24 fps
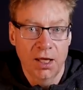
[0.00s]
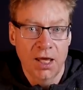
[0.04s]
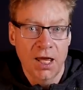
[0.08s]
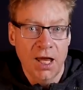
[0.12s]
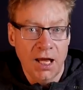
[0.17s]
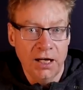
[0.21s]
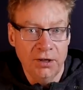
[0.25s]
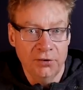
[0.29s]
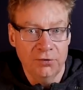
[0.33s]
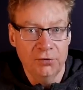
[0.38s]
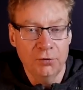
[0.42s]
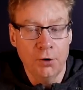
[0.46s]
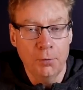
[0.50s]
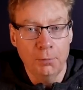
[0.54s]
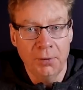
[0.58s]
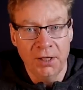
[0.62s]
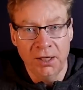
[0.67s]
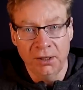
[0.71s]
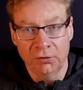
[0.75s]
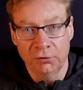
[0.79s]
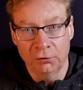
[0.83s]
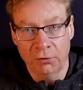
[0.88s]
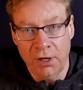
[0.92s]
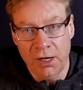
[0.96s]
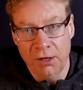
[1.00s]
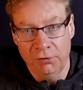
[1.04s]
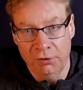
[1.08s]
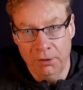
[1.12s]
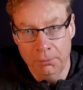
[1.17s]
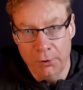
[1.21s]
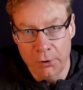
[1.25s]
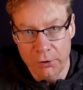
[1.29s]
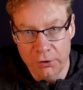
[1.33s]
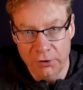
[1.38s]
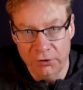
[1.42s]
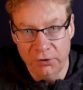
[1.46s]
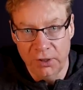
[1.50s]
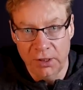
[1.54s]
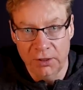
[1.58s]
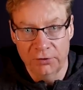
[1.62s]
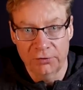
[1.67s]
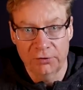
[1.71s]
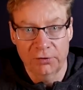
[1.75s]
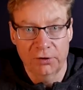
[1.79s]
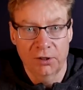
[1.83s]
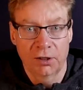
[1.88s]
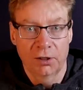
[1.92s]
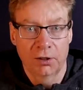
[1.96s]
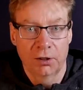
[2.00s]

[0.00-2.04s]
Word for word: and it's not being drowned in politics.